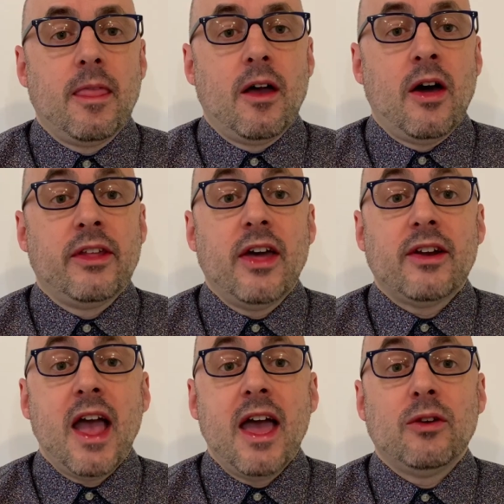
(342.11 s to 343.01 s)
On the other
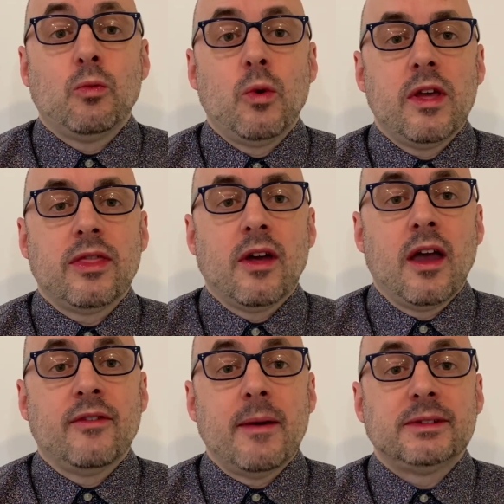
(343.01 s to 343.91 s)
hand,
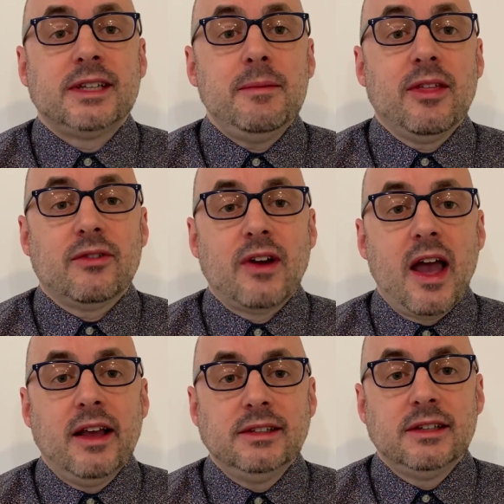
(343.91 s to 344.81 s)
if I'm steaming the
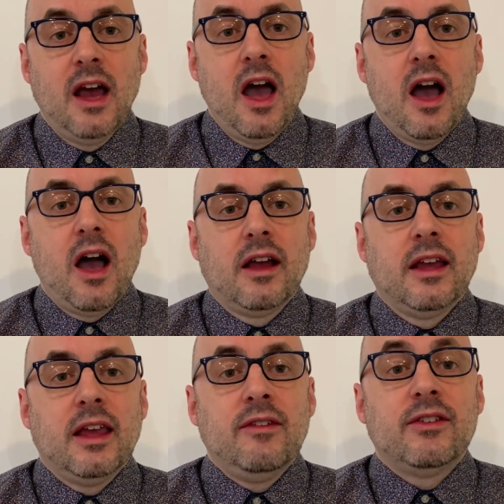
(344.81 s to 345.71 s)
rice,
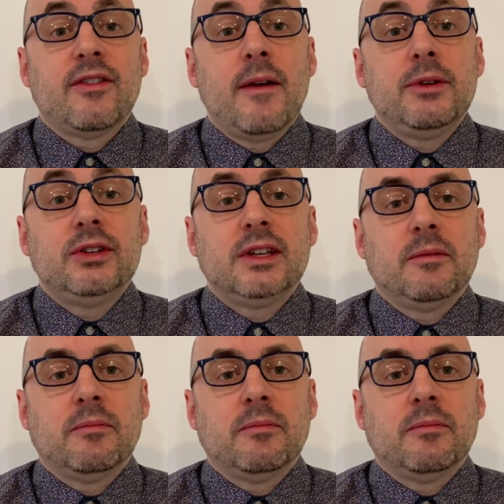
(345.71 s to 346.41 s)
even if I'm using